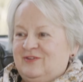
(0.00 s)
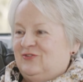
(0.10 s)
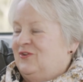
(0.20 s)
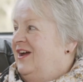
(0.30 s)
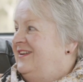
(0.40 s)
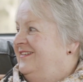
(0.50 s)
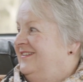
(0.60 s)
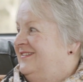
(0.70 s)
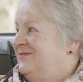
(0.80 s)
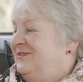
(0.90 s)
tried it,
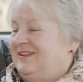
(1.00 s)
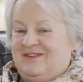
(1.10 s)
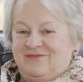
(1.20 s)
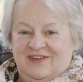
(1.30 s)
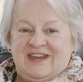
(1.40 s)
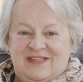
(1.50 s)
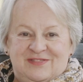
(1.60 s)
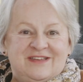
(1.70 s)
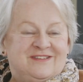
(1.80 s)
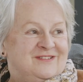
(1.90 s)
it's a really funny
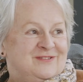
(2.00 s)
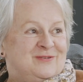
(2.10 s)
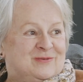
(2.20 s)
thing to do.